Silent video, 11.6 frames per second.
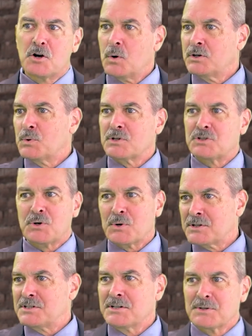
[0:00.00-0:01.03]
go into a
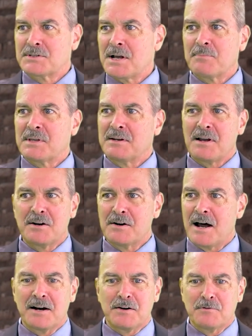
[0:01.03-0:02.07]
store, steal something under
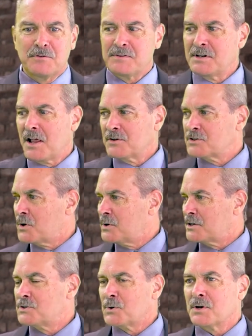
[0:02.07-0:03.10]
$950, go
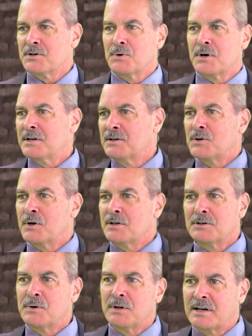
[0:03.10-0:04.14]
next door and do it and do it
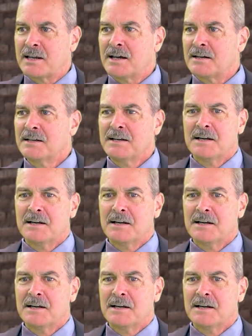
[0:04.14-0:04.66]
and do it again.